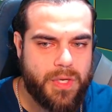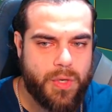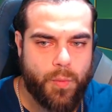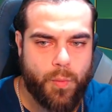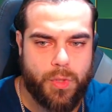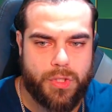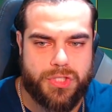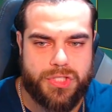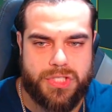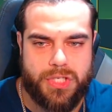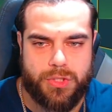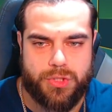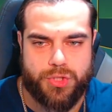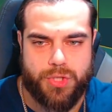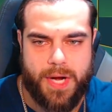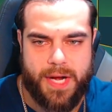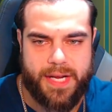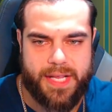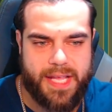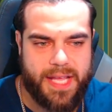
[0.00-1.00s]
We're still
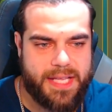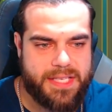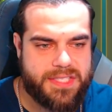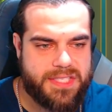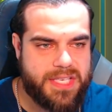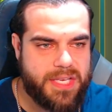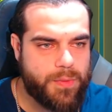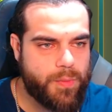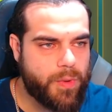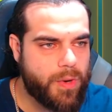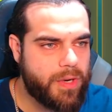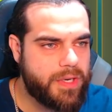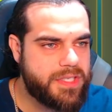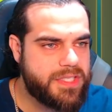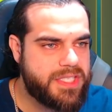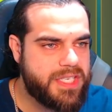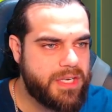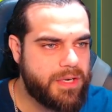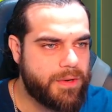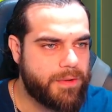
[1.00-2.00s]
trying to get, see, we're
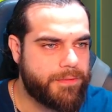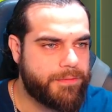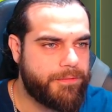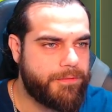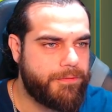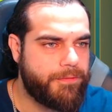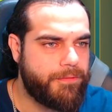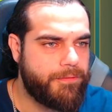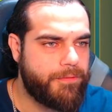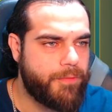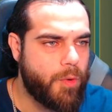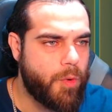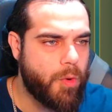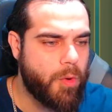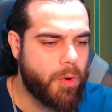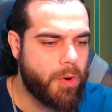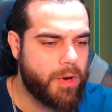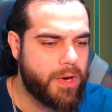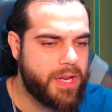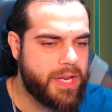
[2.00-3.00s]
in tier
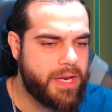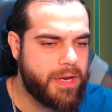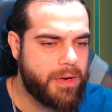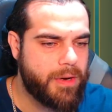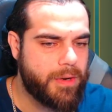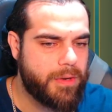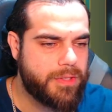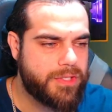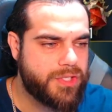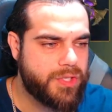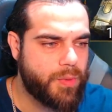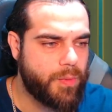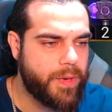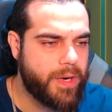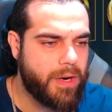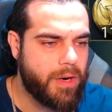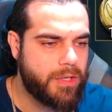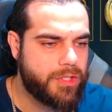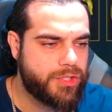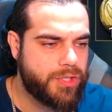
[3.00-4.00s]
4 here, so
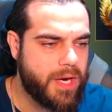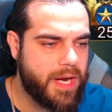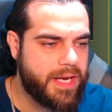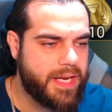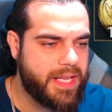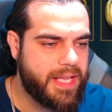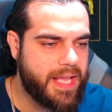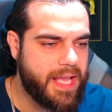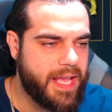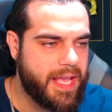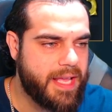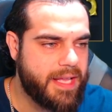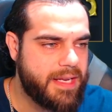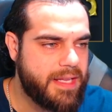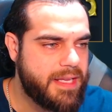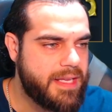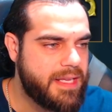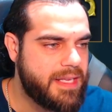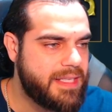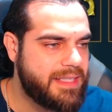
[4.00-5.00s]
we are trying to get
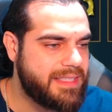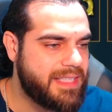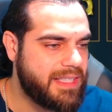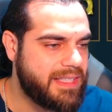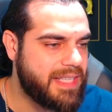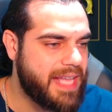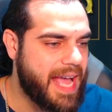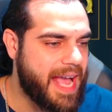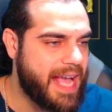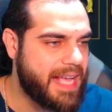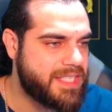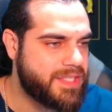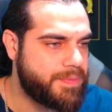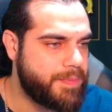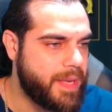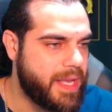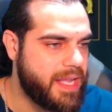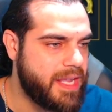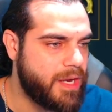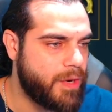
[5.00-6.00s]
the
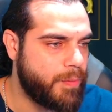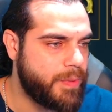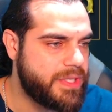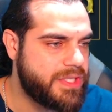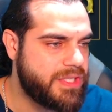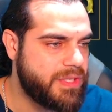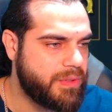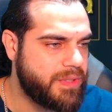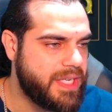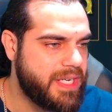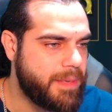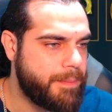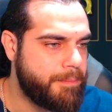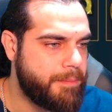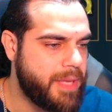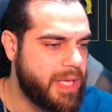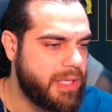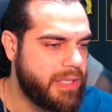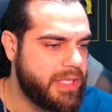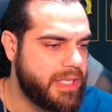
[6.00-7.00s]
last bit here. We still need
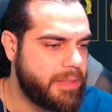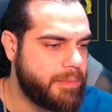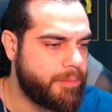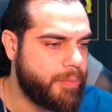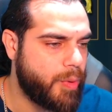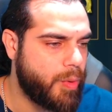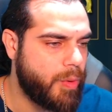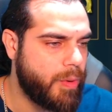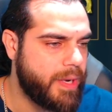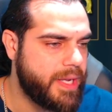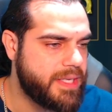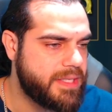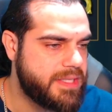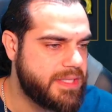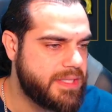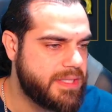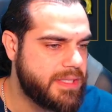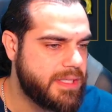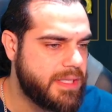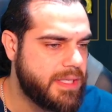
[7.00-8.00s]
1,000,000
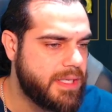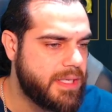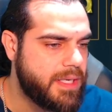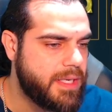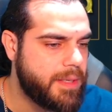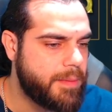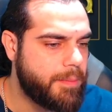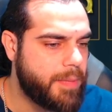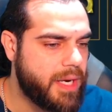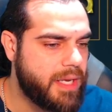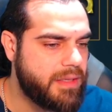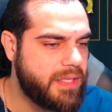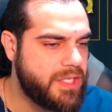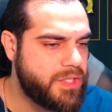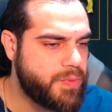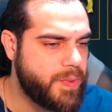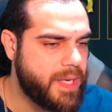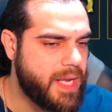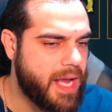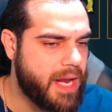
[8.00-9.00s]
points, but at
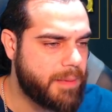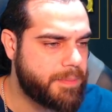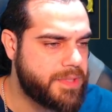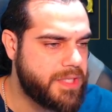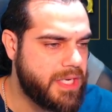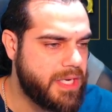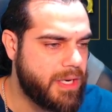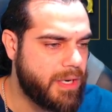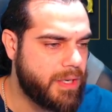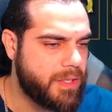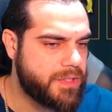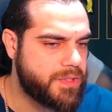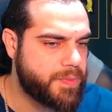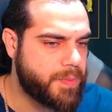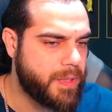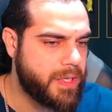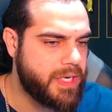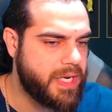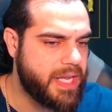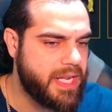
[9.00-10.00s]
least we got up to here. It's
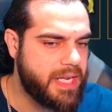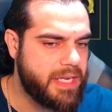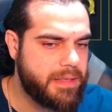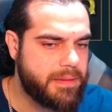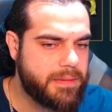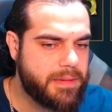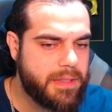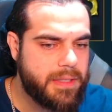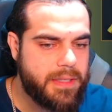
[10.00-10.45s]
pretty neat.